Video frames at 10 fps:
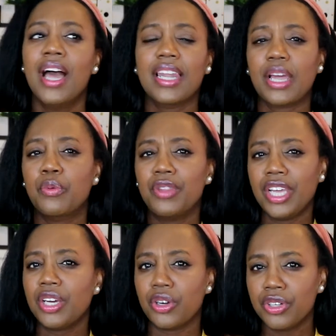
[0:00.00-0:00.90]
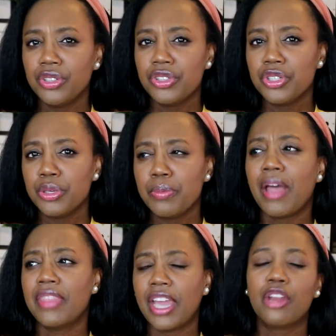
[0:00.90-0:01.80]
Like when they go to YouTube,
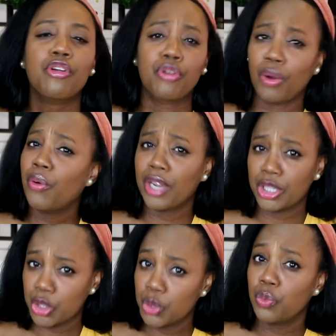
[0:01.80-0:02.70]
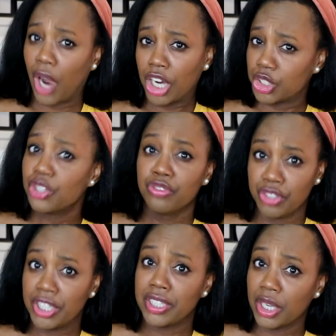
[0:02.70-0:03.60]
they are going to watch
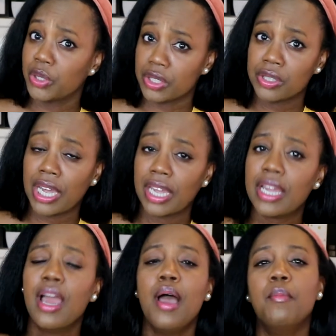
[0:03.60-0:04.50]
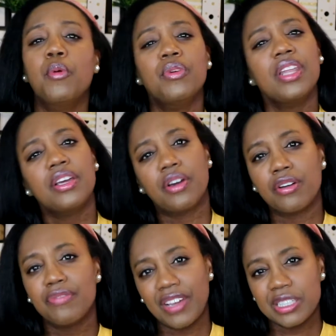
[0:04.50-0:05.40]
videos, okay? But when they go
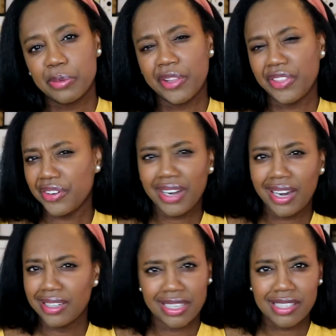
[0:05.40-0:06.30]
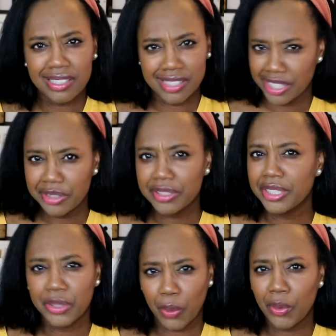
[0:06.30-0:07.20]
to Facebook, they're not necessarily
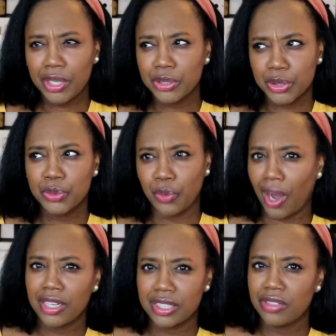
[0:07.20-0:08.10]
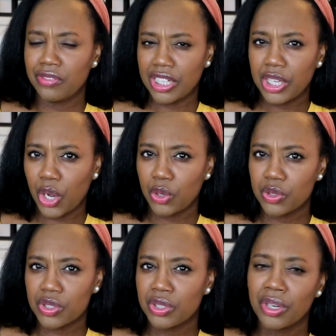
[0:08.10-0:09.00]
going to watch
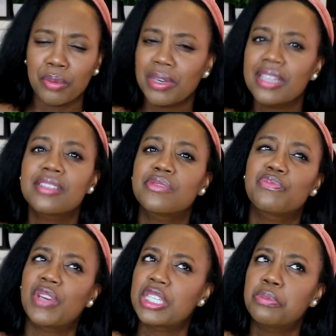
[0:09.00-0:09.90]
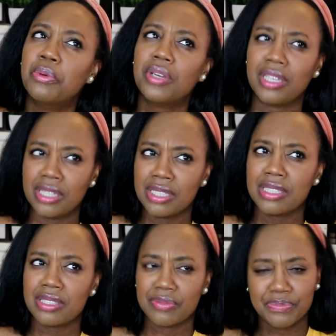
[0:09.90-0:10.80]
videos, you know, because Facebook
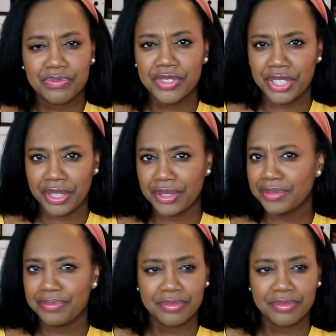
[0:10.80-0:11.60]
is, you know,